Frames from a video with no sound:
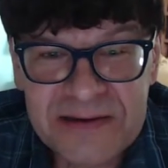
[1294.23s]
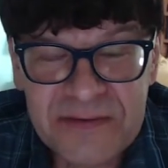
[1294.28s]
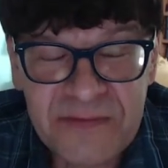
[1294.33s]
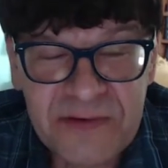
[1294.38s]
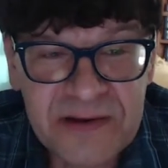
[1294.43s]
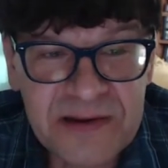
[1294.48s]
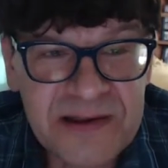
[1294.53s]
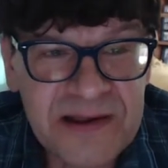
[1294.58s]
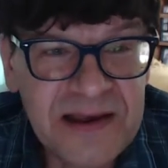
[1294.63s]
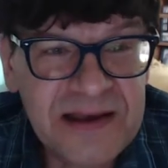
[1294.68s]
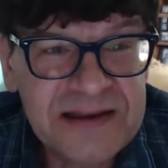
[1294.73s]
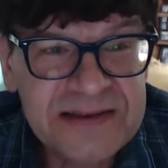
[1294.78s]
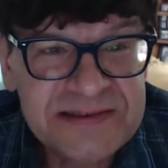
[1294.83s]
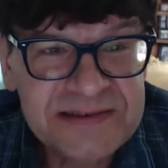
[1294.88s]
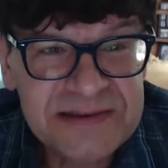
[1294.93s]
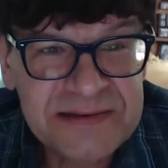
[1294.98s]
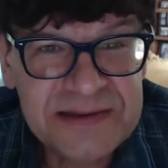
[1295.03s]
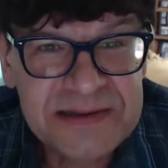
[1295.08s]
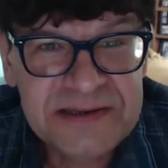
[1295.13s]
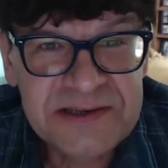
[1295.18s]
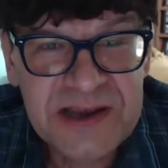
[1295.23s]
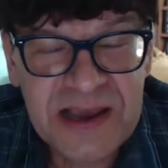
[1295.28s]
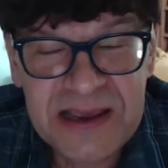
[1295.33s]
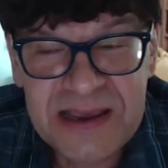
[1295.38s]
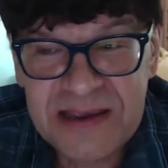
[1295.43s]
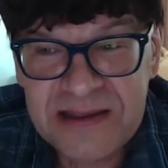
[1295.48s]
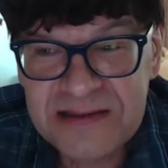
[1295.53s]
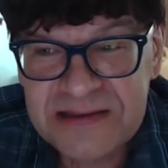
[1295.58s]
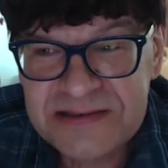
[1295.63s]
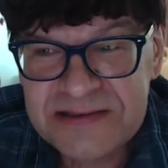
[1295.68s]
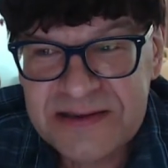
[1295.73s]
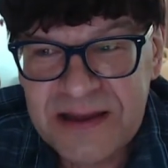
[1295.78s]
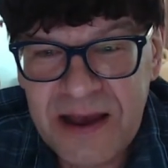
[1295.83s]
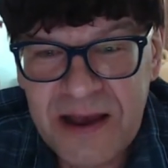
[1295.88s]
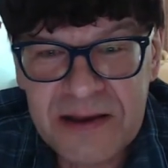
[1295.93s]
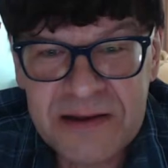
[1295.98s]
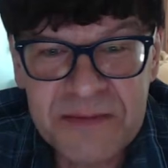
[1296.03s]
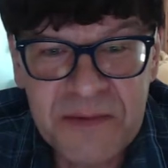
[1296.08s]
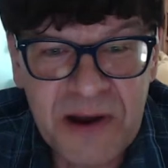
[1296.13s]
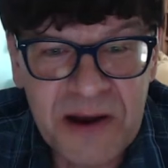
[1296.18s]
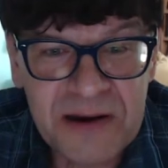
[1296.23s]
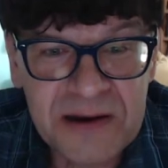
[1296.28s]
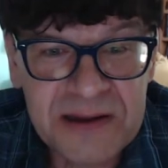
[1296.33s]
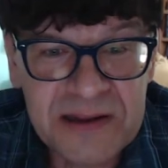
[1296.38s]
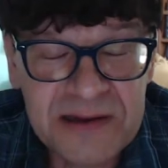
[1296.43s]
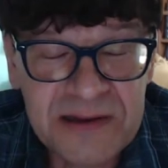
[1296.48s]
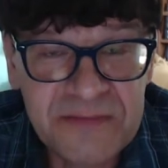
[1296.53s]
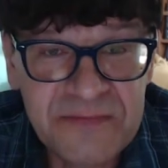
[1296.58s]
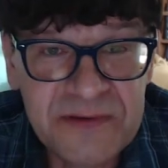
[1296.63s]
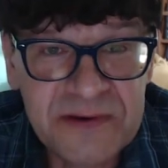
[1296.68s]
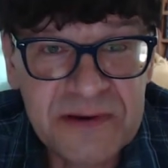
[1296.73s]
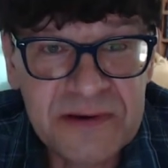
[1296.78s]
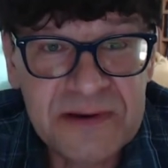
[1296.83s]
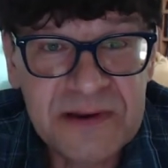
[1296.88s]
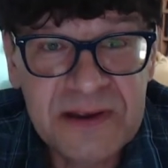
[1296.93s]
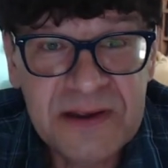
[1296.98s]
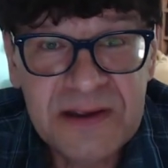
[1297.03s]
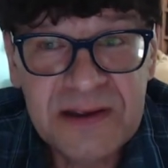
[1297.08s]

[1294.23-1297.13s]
If you're constantly checking the stock market, if you're